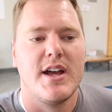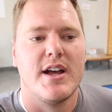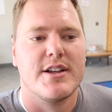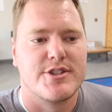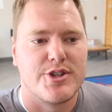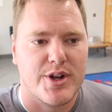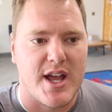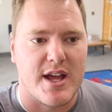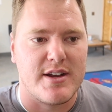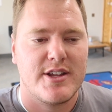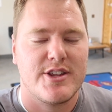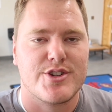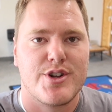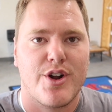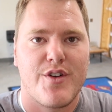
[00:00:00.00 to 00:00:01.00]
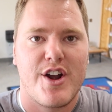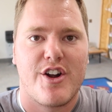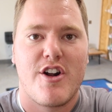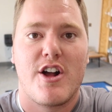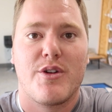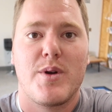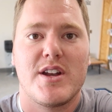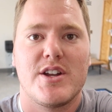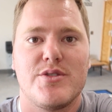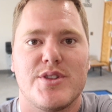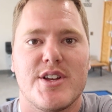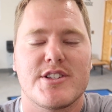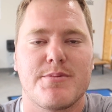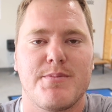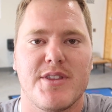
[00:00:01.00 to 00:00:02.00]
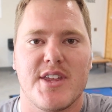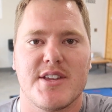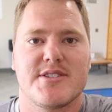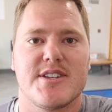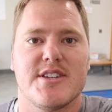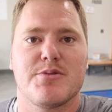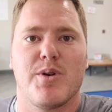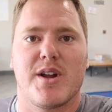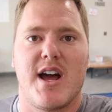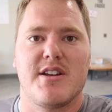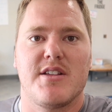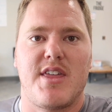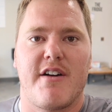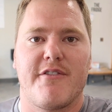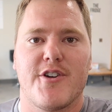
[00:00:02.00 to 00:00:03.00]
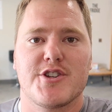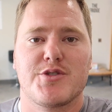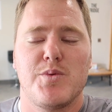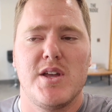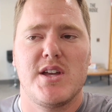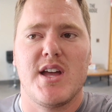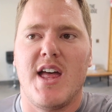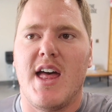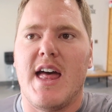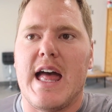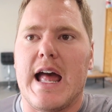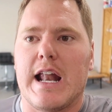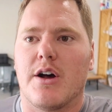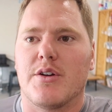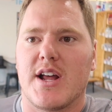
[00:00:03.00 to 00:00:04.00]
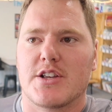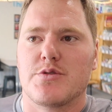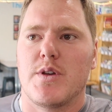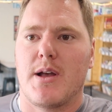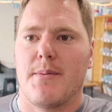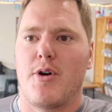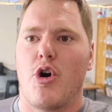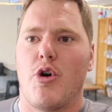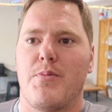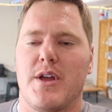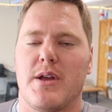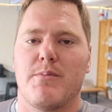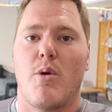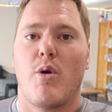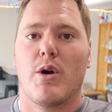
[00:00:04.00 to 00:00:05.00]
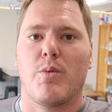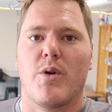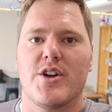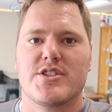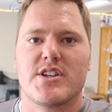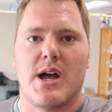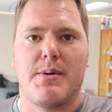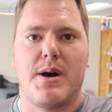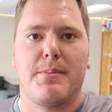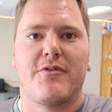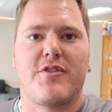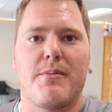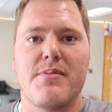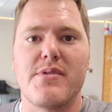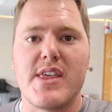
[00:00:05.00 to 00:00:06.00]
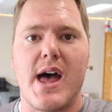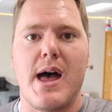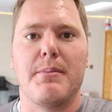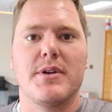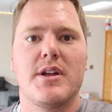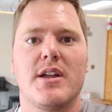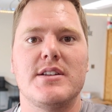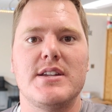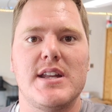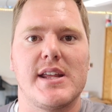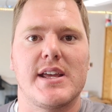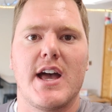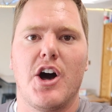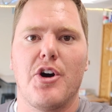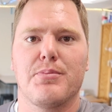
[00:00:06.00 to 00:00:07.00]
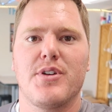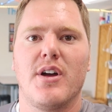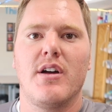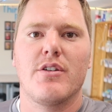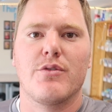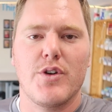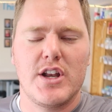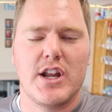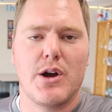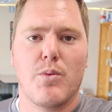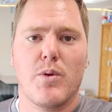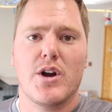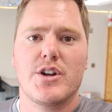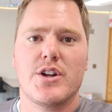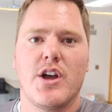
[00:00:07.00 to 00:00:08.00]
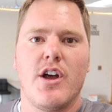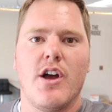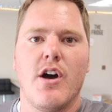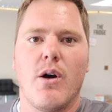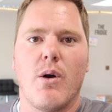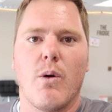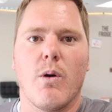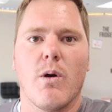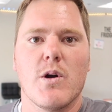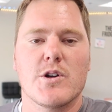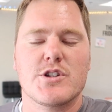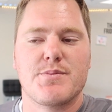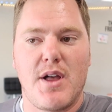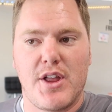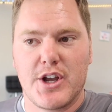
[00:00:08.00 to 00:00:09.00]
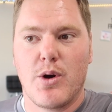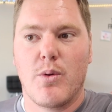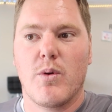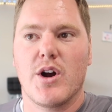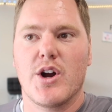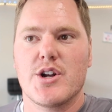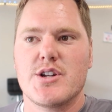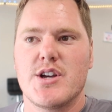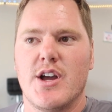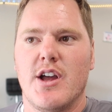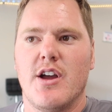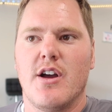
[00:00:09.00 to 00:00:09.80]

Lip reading: So again, there's no right or wrong way to do this, but this is what I did that first week, and now next week I'm hoping more words come up from them needing help reading a word or spelling a word,